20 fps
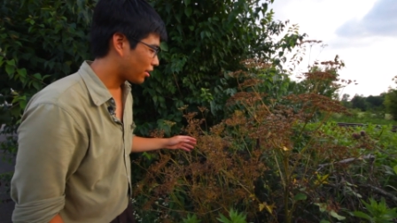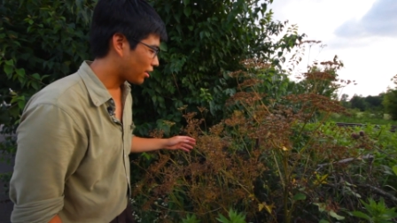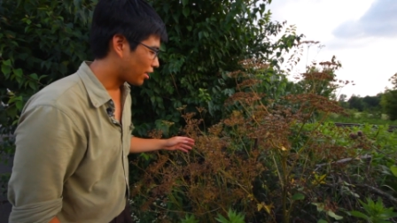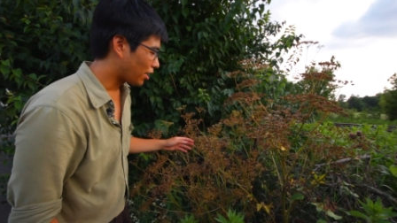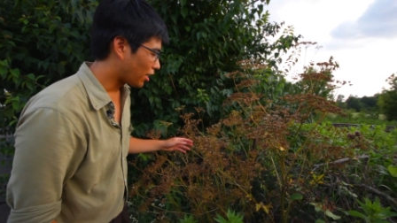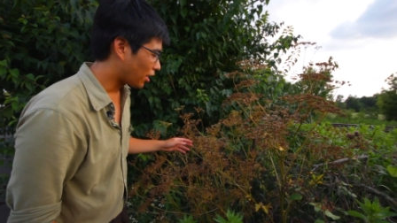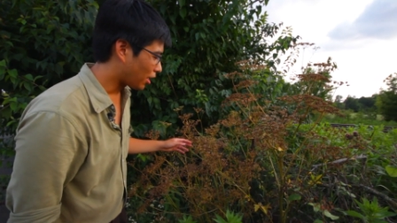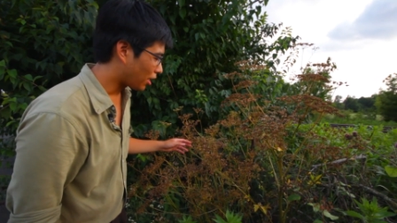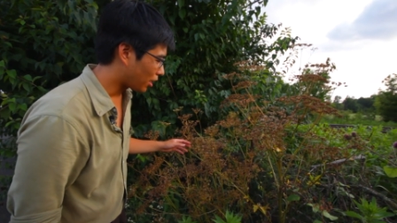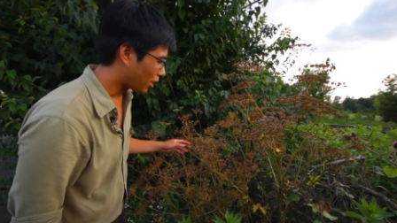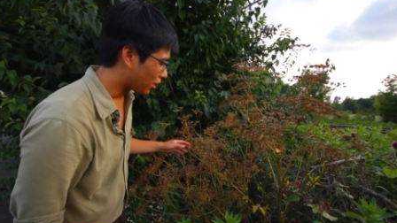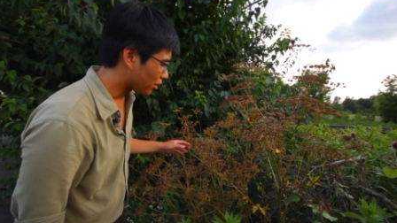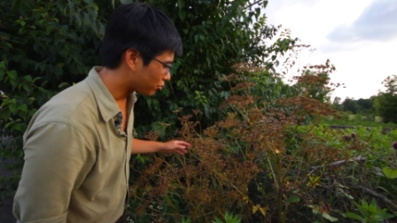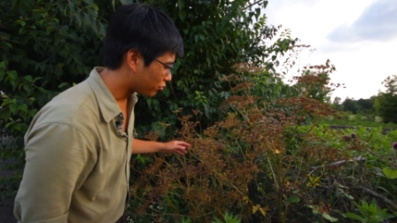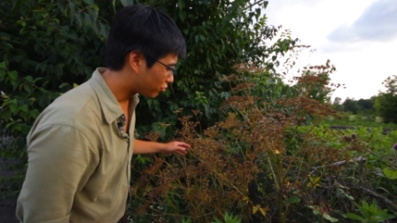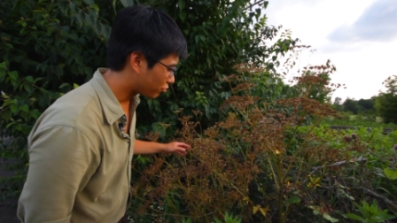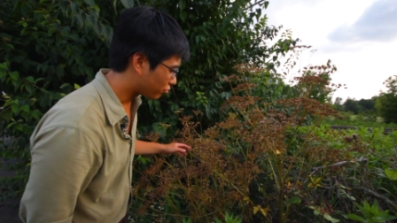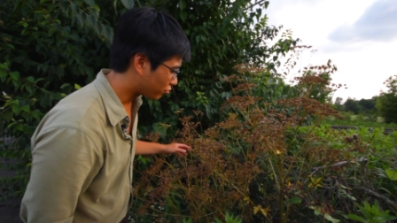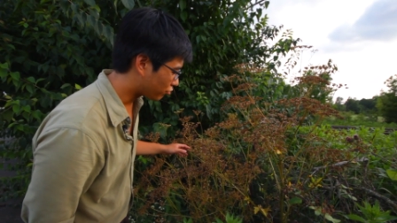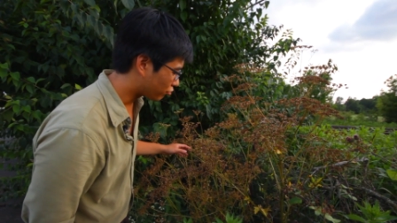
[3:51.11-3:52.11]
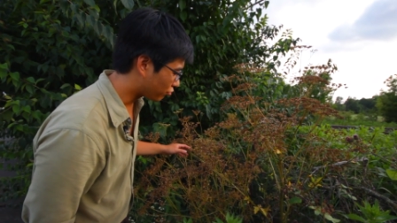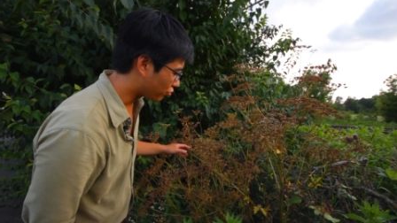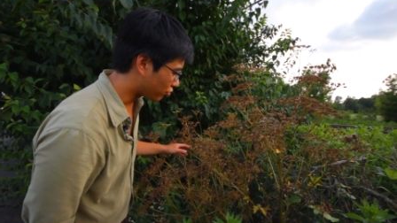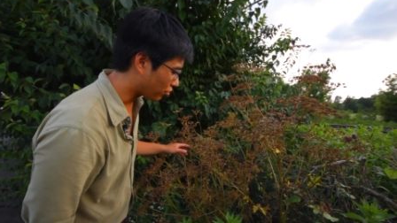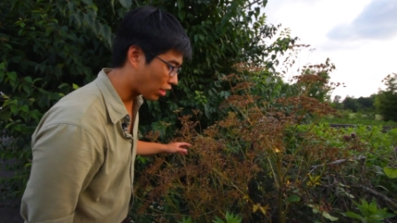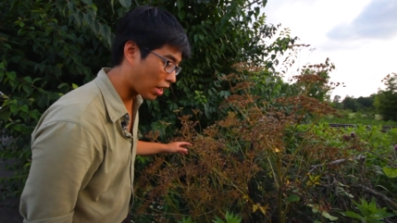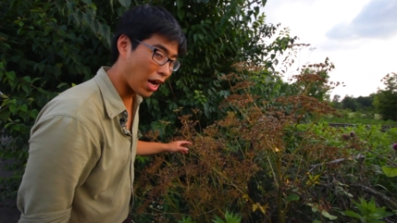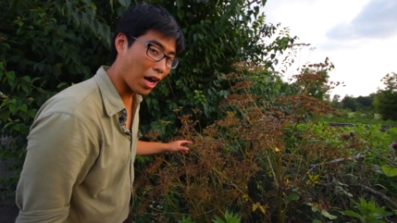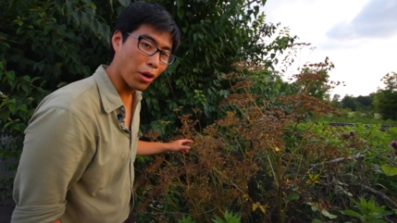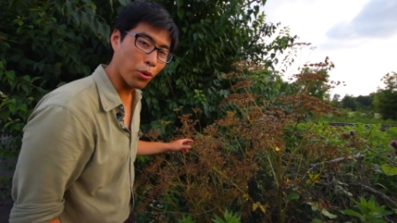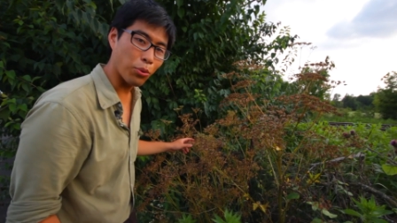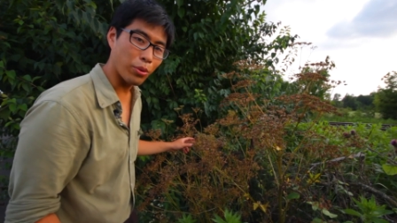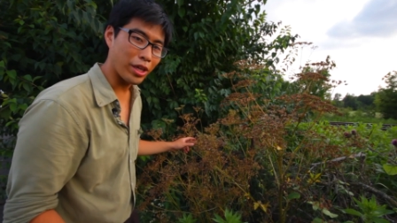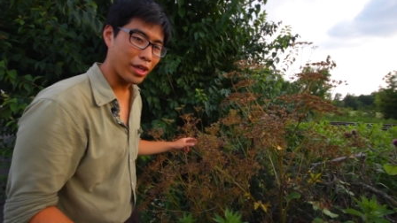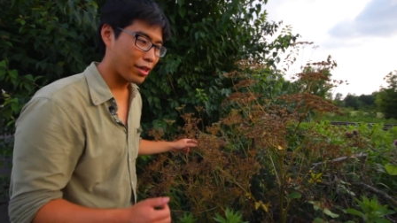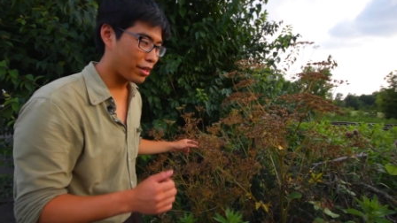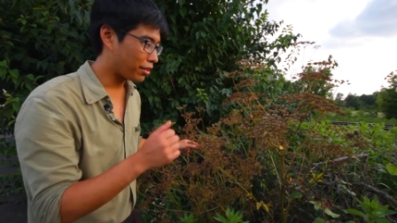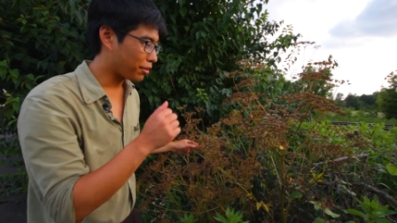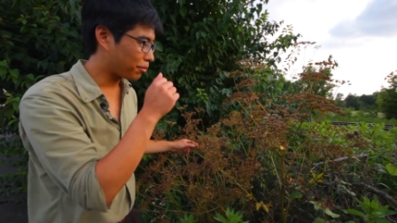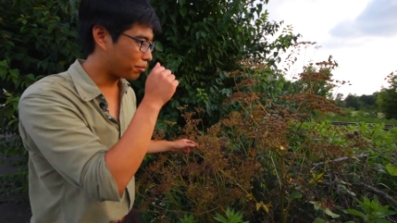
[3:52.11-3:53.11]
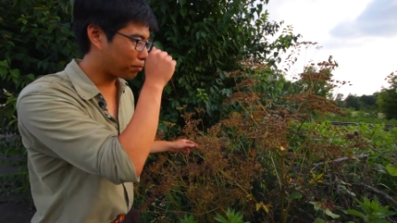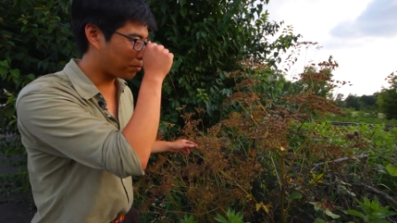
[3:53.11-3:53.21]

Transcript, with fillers: Uh, hogweed,